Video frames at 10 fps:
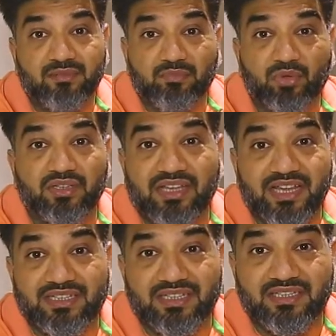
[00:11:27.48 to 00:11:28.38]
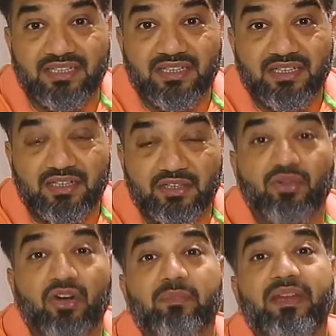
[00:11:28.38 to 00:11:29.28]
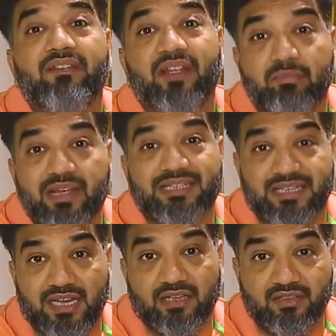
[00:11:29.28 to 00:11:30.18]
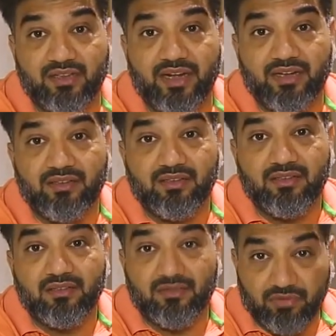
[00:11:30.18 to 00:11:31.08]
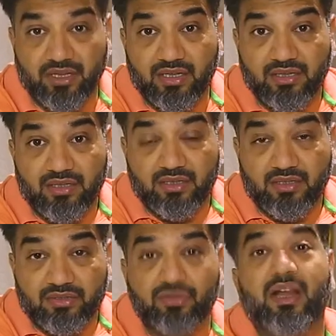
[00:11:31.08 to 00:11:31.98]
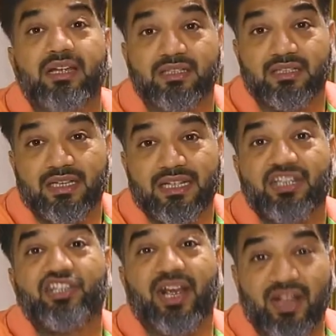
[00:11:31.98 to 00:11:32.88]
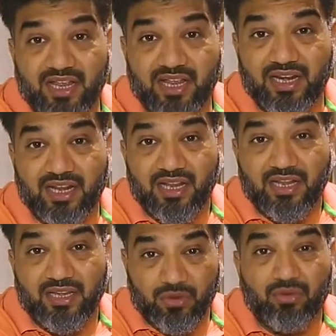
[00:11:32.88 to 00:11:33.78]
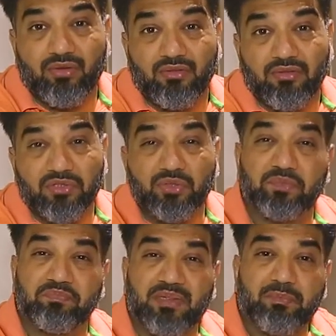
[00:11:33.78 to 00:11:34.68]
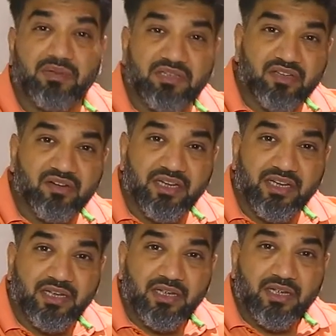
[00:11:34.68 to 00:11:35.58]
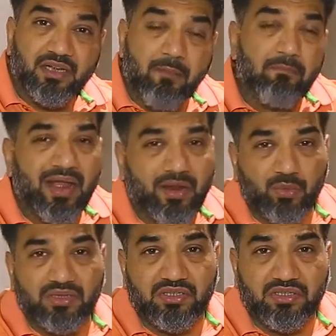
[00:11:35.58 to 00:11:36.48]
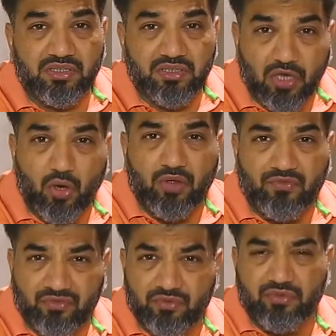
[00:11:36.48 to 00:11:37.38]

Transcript: in both the cases, you're not believing in basics actually, right? Okay. So guys, check again. You know, you people generally come back with a lot of